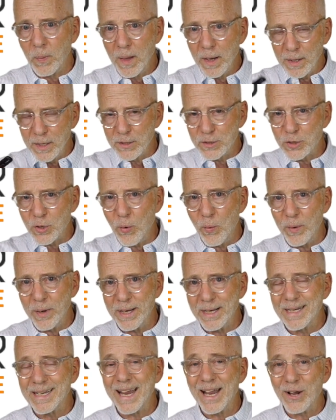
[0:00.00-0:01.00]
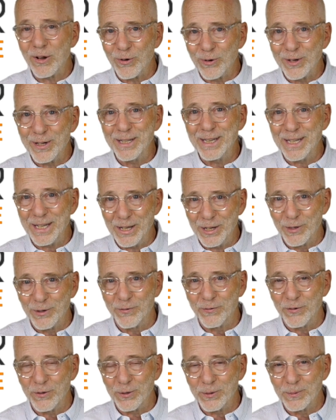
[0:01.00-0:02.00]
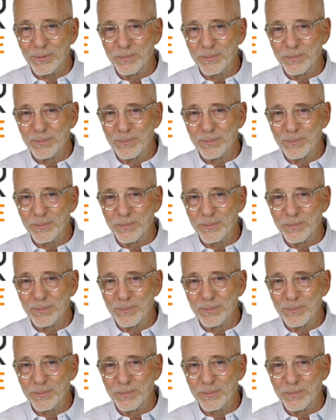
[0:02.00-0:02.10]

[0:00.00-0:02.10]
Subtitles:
Let's go on and take a look at the interview.